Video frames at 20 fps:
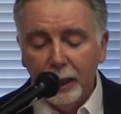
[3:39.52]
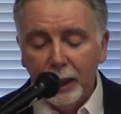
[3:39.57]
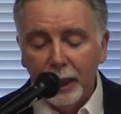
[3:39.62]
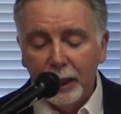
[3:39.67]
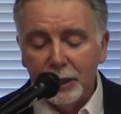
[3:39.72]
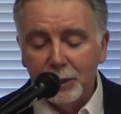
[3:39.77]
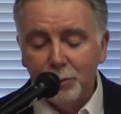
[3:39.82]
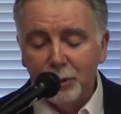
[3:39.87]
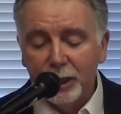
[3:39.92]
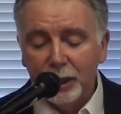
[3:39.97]

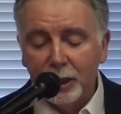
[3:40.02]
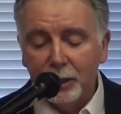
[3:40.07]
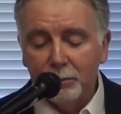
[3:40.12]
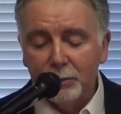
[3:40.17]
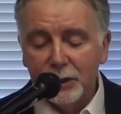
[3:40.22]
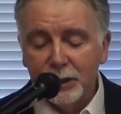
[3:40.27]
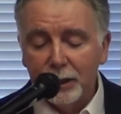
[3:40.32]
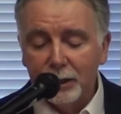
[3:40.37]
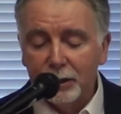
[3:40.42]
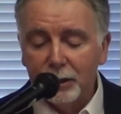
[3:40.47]
has become
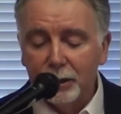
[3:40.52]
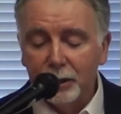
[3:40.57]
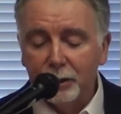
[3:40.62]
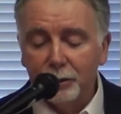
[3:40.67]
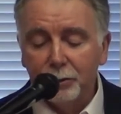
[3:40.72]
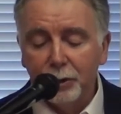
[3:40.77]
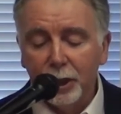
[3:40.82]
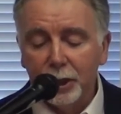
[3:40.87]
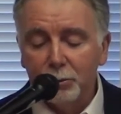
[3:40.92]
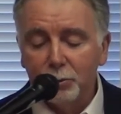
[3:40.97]
such an
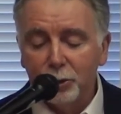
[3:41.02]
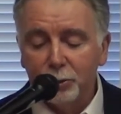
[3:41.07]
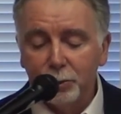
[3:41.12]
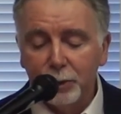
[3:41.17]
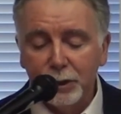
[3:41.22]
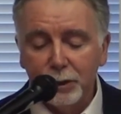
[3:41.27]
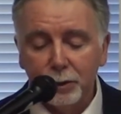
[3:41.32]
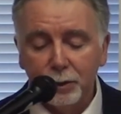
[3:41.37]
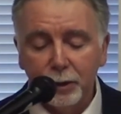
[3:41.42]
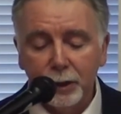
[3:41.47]
incredible
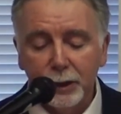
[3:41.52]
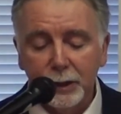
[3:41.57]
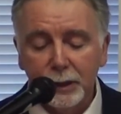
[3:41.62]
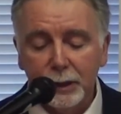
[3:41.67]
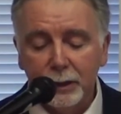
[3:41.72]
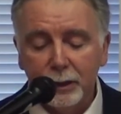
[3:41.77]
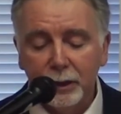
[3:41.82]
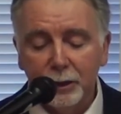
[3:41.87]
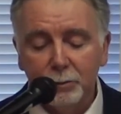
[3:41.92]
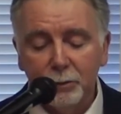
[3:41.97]

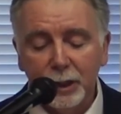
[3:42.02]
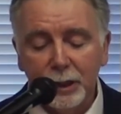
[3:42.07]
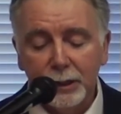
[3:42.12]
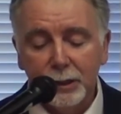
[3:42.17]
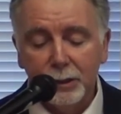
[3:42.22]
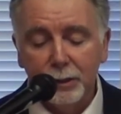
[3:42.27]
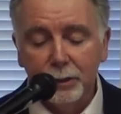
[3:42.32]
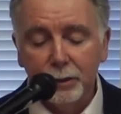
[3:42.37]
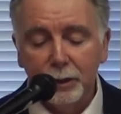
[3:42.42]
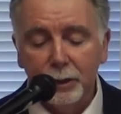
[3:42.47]
resource in my
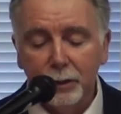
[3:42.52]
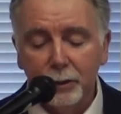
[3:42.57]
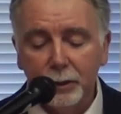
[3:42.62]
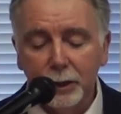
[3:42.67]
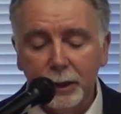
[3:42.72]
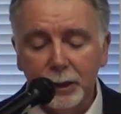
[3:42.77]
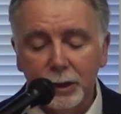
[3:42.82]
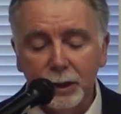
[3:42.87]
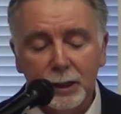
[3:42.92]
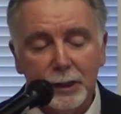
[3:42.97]
studio
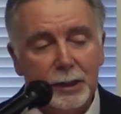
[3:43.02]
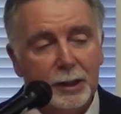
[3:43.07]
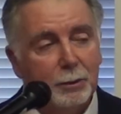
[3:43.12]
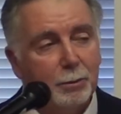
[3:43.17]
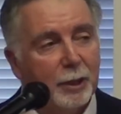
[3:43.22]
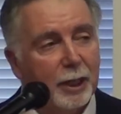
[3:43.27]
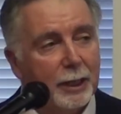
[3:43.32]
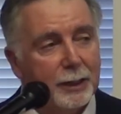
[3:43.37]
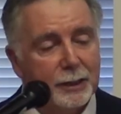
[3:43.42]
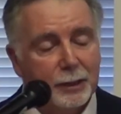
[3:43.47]
in just the
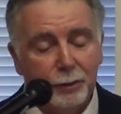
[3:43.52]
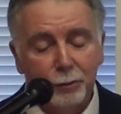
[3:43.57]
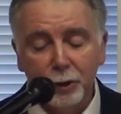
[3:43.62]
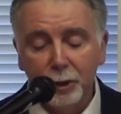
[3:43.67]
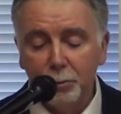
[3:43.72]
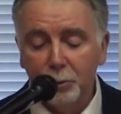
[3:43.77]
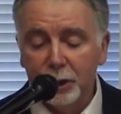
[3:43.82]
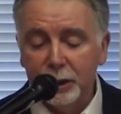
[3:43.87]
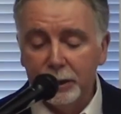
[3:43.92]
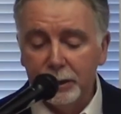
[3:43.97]
past
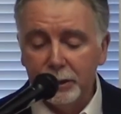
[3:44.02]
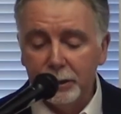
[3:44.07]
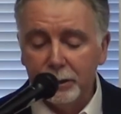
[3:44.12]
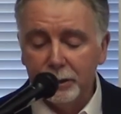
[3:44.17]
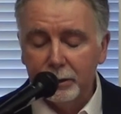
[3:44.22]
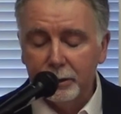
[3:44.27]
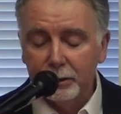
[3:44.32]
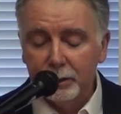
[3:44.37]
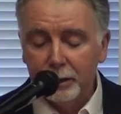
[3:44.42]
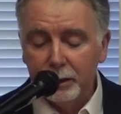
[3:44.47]
3
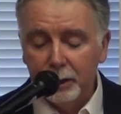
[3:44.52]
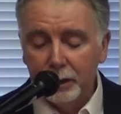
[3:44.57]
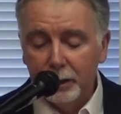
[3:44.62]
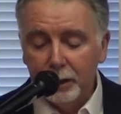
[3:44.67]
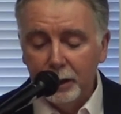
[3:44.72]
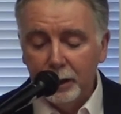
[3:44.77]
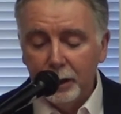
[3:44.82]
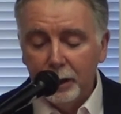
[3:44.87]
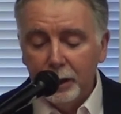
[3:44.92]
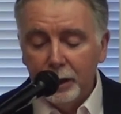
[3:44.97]
months.
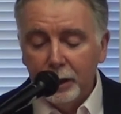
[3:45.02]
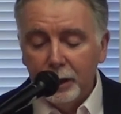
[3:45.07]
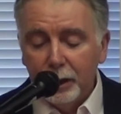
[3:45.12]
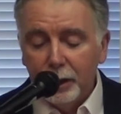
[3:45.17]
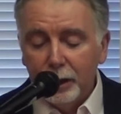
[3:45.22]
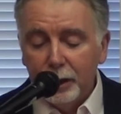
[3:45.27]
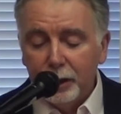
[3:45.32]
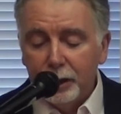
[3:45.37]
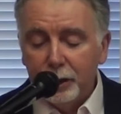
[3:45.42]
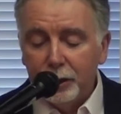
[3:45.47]

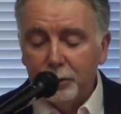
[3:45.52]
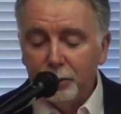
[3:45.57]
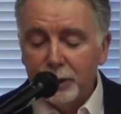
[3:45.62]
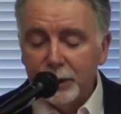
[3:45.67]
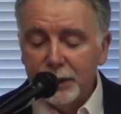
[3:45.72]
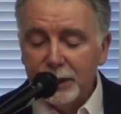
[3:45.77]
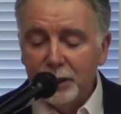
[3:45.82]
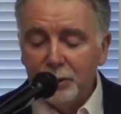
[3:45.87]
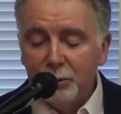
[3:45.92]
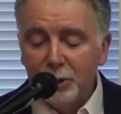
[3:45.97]
You will
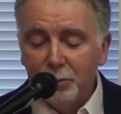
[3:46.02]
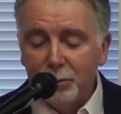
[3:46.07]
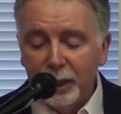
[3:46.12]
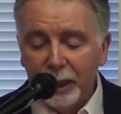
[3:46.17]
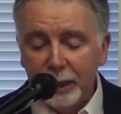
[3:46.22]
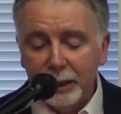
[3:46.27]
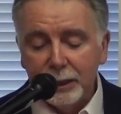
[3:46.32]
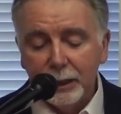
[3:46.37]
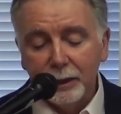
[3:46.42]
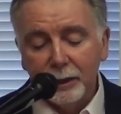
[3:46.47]
see me
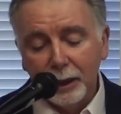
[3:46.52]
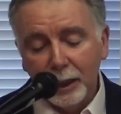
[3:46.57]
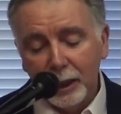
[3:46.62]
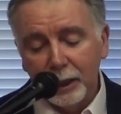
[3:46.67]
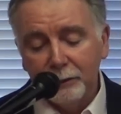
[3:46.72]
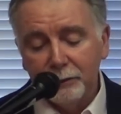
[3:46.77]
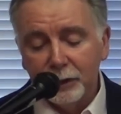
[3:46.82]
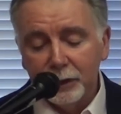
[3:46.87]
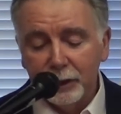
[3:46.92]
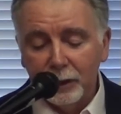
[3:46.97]
painting
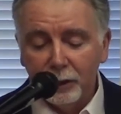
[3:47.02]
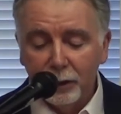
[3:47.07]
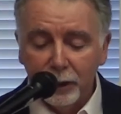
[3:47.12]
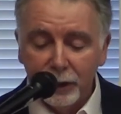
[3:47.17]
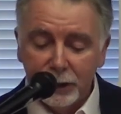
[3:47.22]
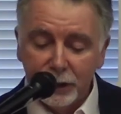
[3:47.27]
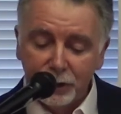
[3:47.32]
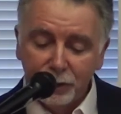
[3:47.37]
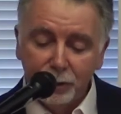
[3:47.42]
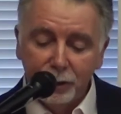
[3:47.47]
live on the
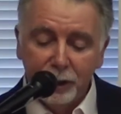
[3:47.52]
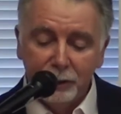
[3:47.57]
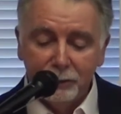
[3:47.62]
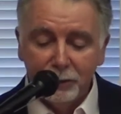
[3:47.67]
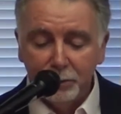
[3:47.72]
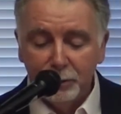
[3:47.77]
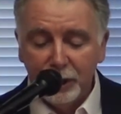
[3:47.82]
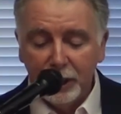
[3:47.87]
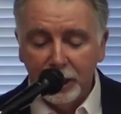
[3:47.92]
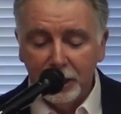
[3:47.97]
large screen
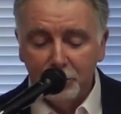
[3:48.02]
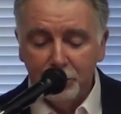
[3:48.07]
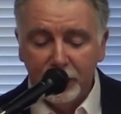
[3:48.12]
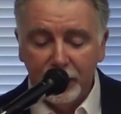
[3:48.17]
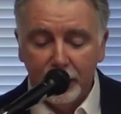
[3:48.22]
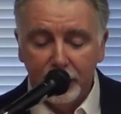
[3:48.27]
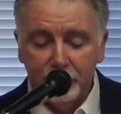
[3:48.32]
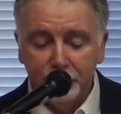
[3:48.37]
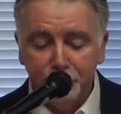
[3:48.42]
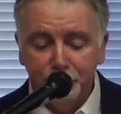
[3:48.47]
from the
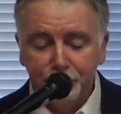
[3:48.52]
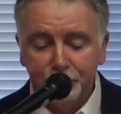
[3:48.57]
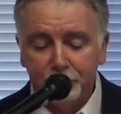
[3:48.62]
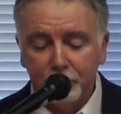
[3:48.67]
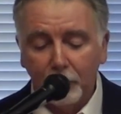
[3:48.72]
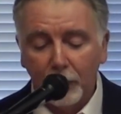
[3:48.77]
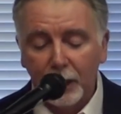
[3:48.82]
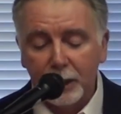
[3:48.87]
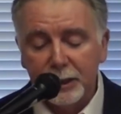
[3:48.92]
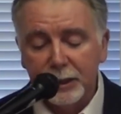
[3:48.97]
iPad.
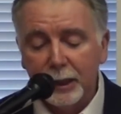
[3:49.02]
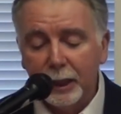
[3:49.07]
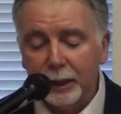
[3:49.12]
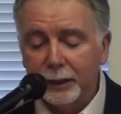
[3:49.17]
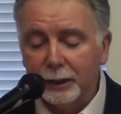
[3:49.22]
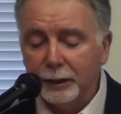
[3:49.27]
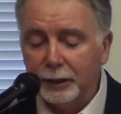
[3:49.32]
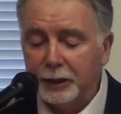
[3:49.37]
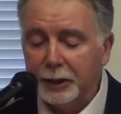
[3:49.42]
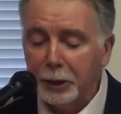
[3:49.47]

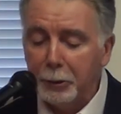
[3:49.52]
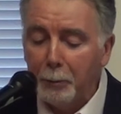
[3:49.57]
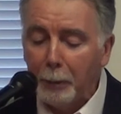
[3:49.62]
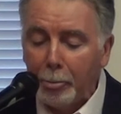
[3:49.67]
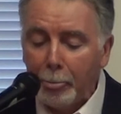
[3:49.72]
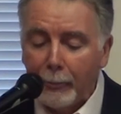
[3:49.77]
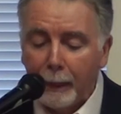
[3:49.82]
Secondly,